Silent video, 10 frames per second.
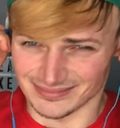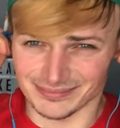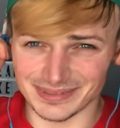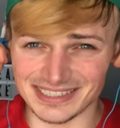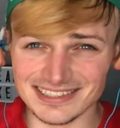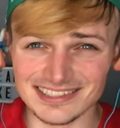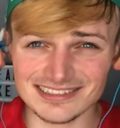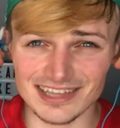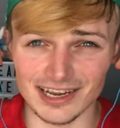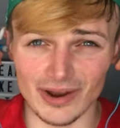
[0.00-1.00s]
but this is
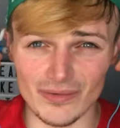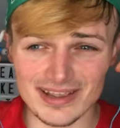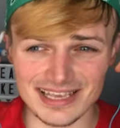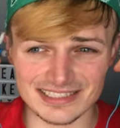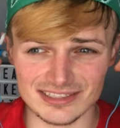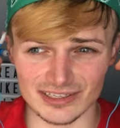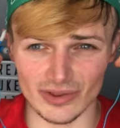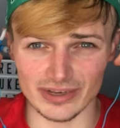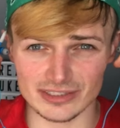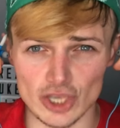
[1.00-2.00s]
the longest,
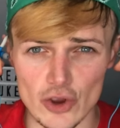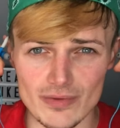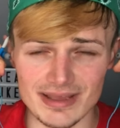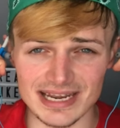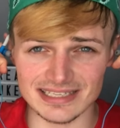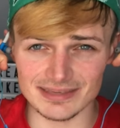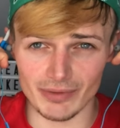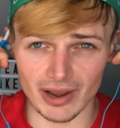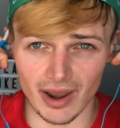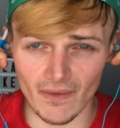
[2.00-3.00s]
like, 2 minutes in
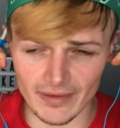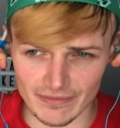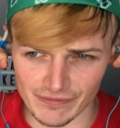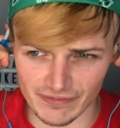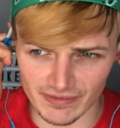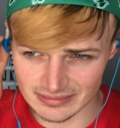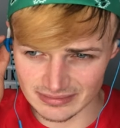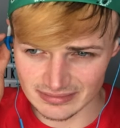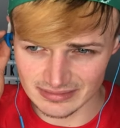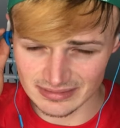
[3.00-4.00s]
my life.
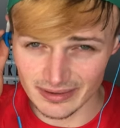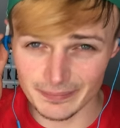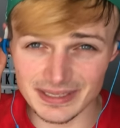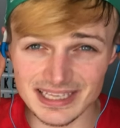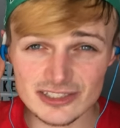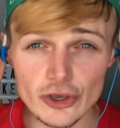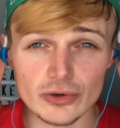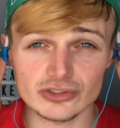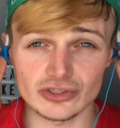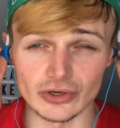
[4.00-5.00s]
I mean, this
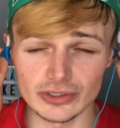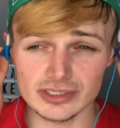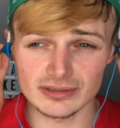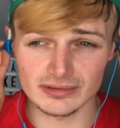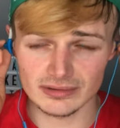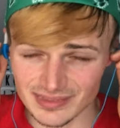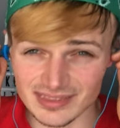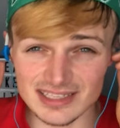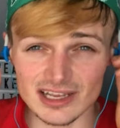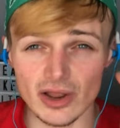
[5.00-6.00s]
hook's good.
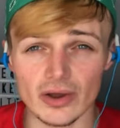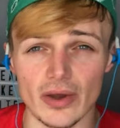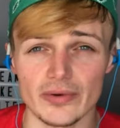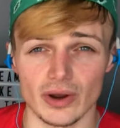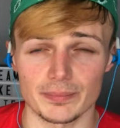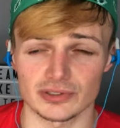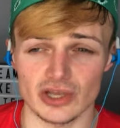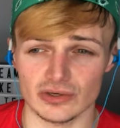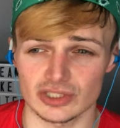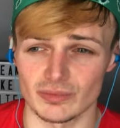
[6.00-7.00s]
There's a lot going on
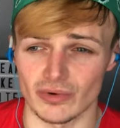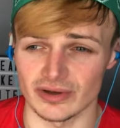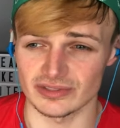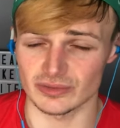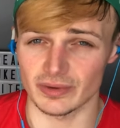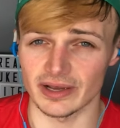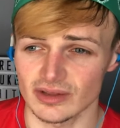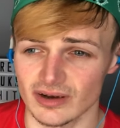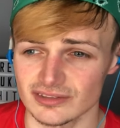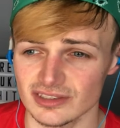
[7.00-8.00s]
production-wise as well.
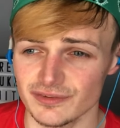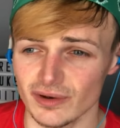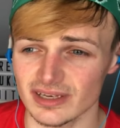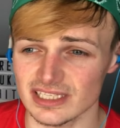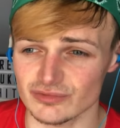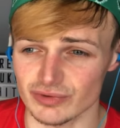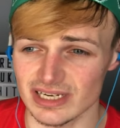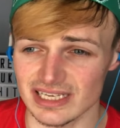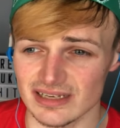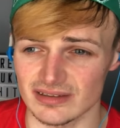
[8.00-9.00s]
I just feel like he's
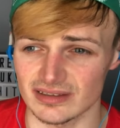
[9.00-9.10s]
really...